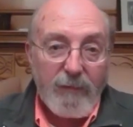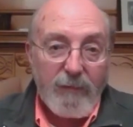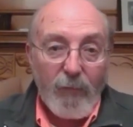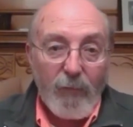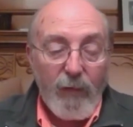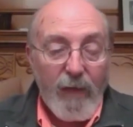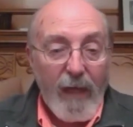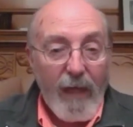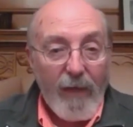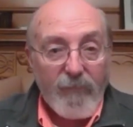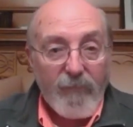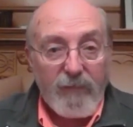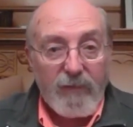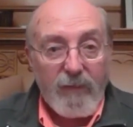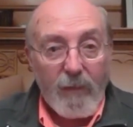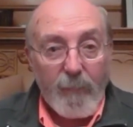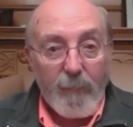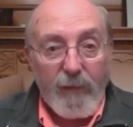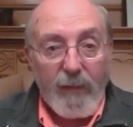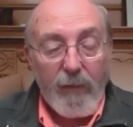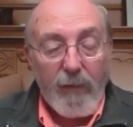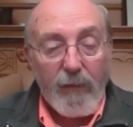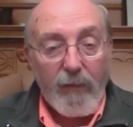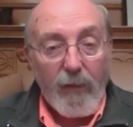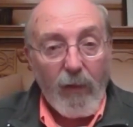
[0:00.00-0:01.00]
We have some
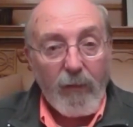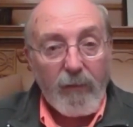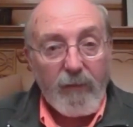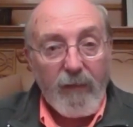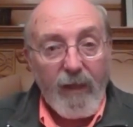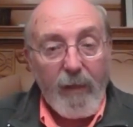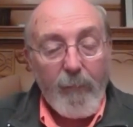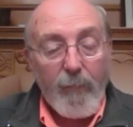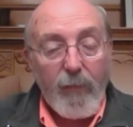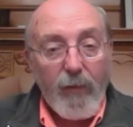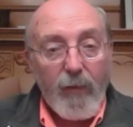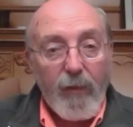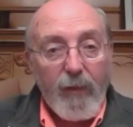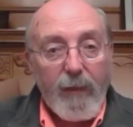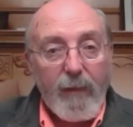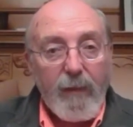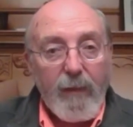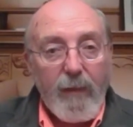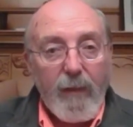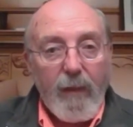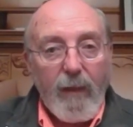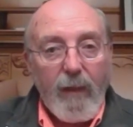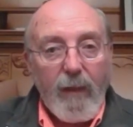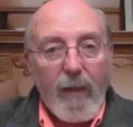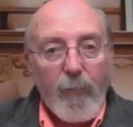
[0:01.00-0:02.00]
here at our library
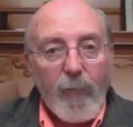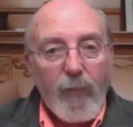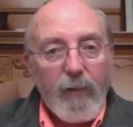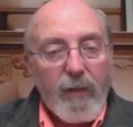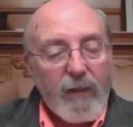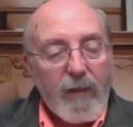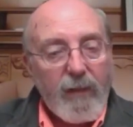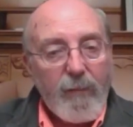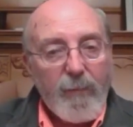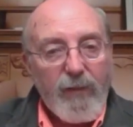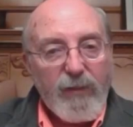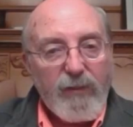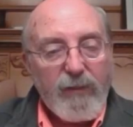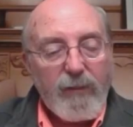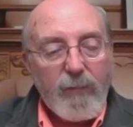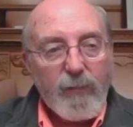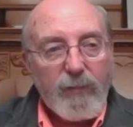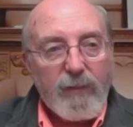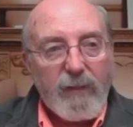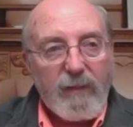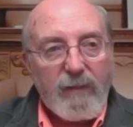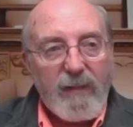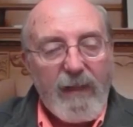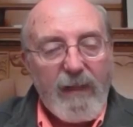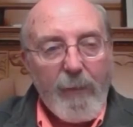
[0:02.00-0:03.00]
when a commission
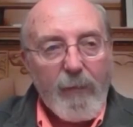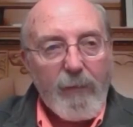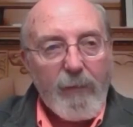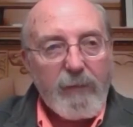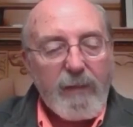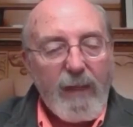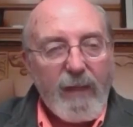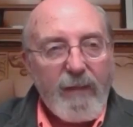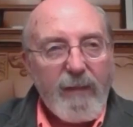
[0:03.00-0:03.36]
was established,